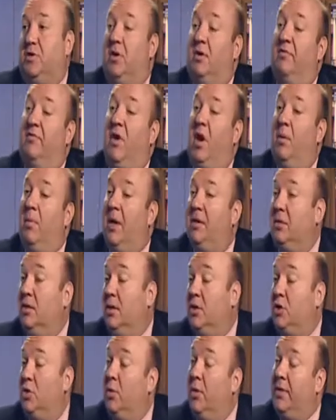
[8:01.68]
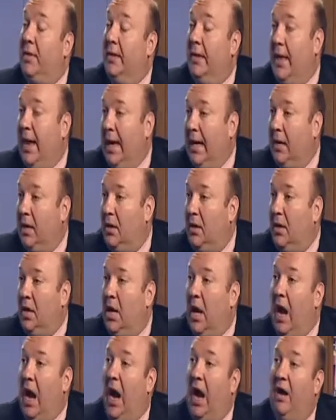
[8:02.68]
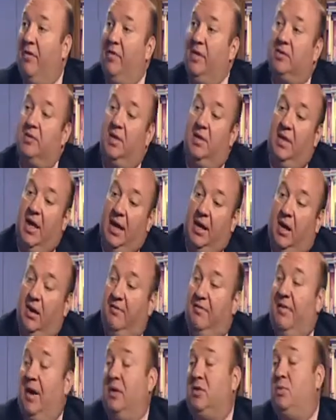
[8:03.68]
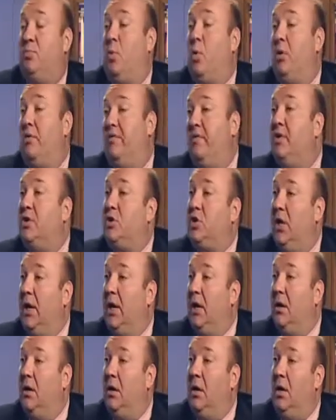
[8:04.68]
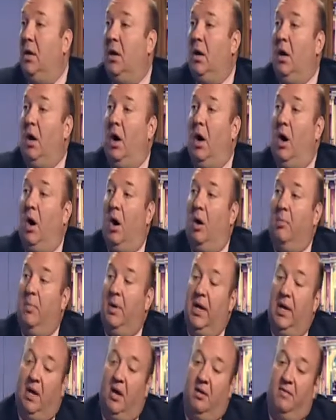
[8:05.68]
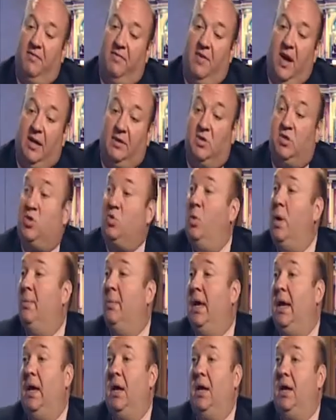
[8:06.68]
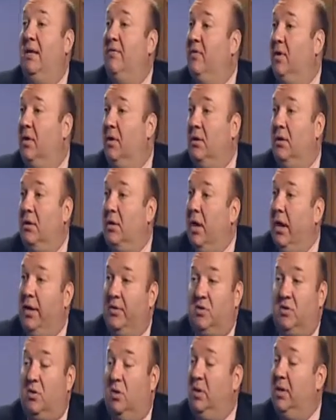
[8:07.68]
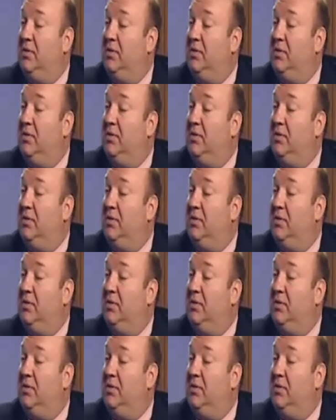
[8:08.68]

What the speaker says: an environmental issue with the lake, obviously that can affect sport fishing. It can affect swimming even. Sterling